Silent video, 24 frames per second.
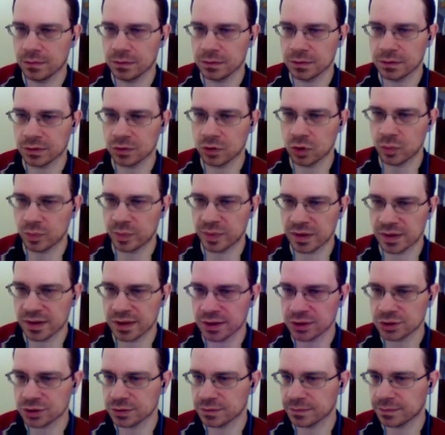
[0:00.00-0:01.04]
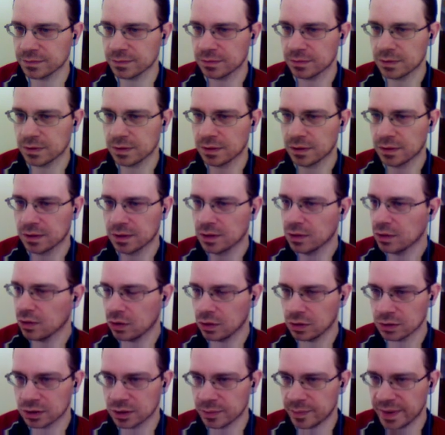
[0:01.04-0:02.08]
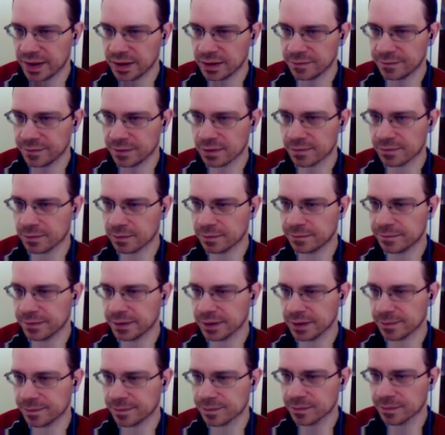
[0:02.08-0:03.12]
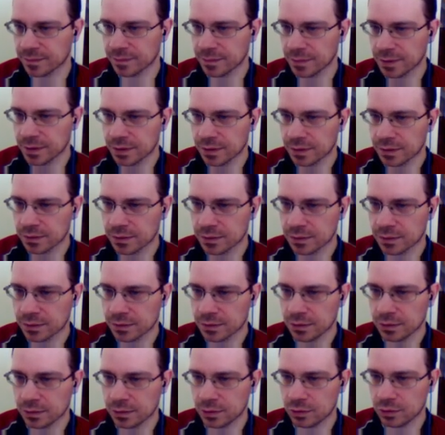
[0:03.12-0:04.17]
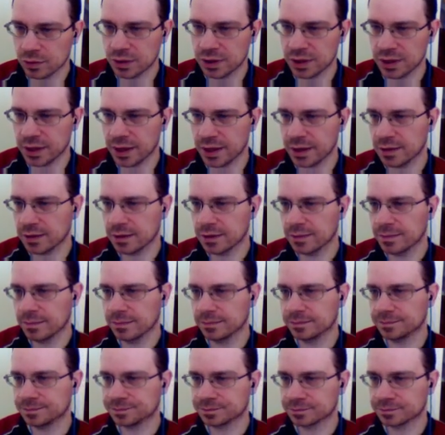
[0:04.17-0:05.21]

all the compensation, all the benefits for free. Rook d8.